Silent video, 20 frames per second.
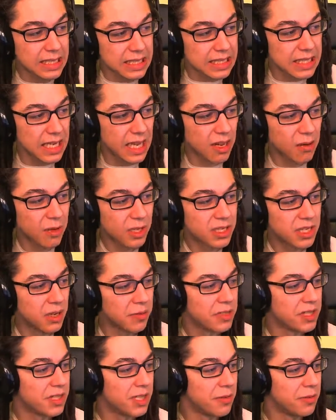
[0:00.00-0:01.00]
I want to say
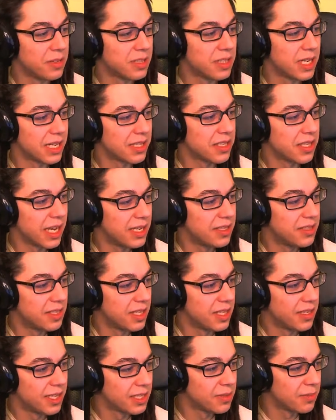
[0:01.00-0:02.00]
it was next
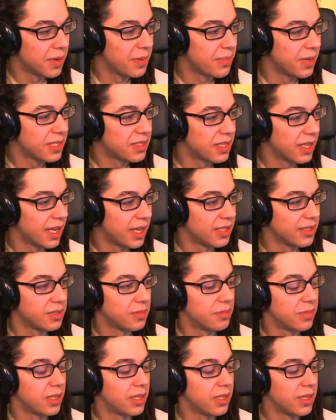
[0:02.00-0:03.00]
KZ. That's my best guess,
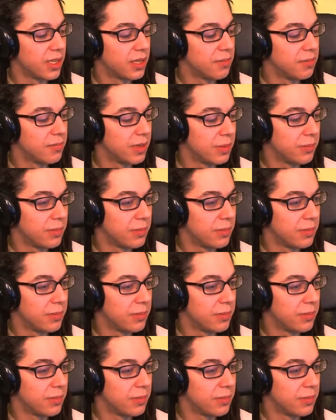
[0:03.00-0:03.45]
but I'm not